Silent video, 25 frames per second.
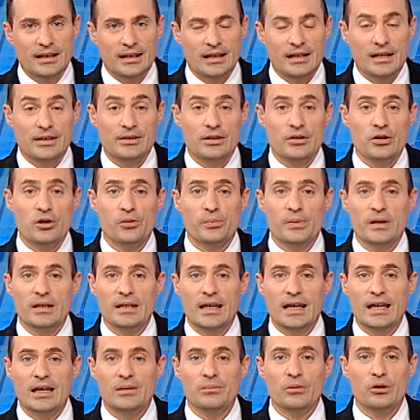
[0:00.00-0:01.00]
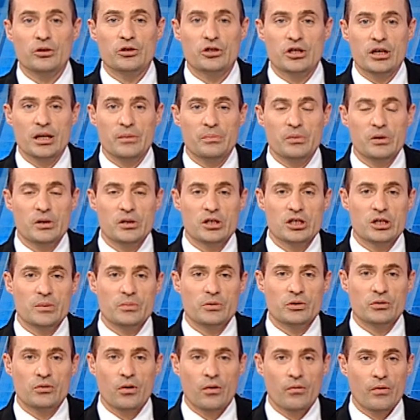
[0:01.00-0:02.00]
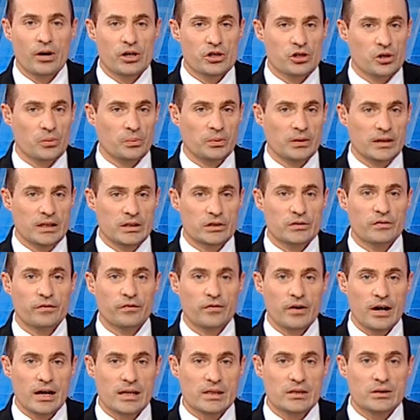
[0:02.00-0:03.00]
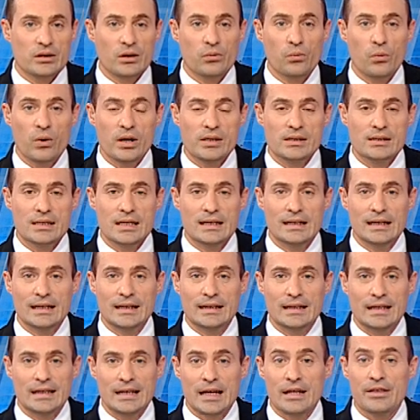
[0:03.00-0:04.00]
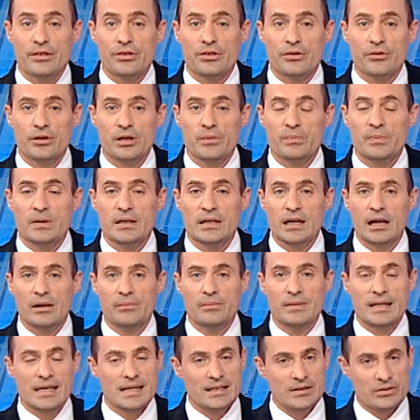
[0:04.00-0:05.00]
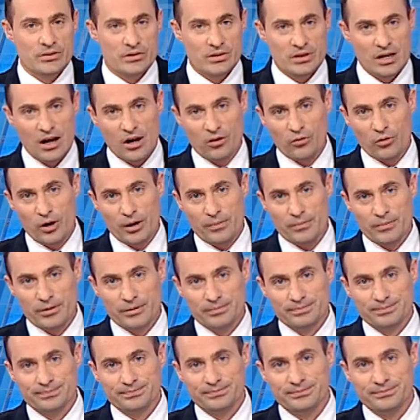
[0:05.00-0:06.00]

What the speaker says: And at the European Handball Championships, Croatia plays France on Wednesday night at 8:30 p.m. in Zagreb.